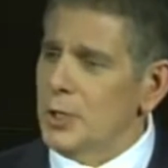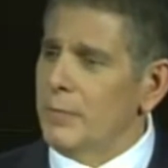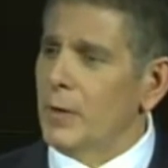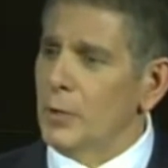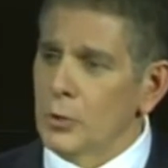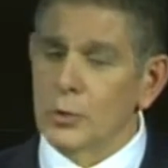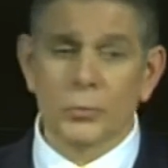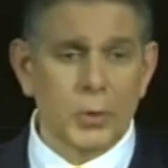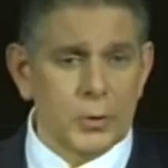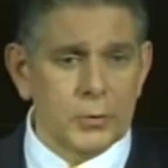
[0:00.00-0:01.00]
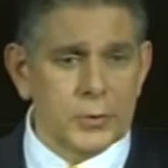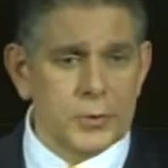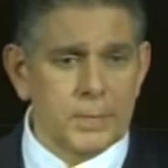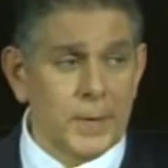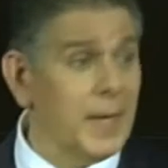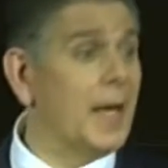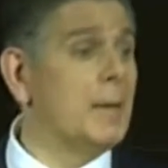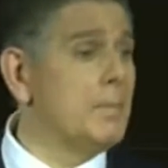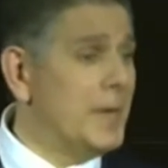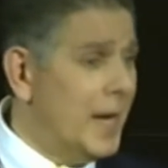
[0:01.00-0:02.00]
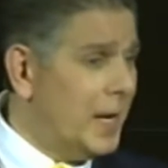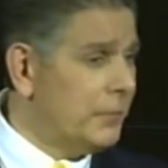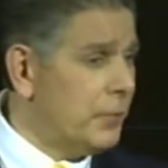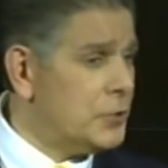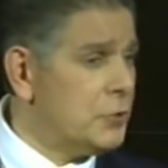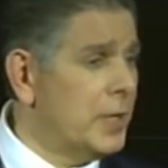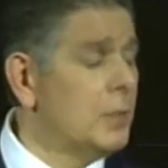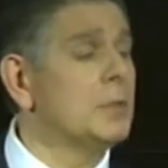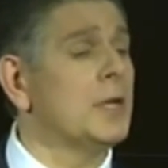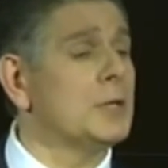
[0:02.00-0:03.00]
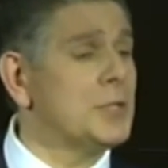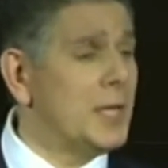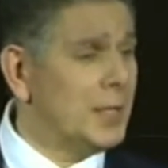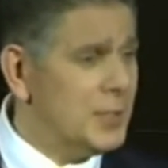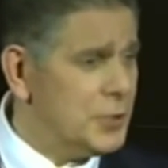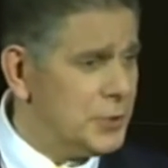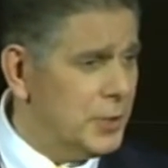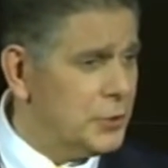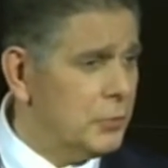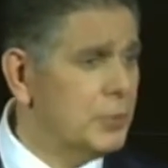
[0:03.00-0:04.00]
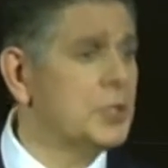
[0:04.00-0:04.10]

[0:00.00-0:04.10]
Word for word: of our local roads. And I am beyond frustrated with our state legislature, which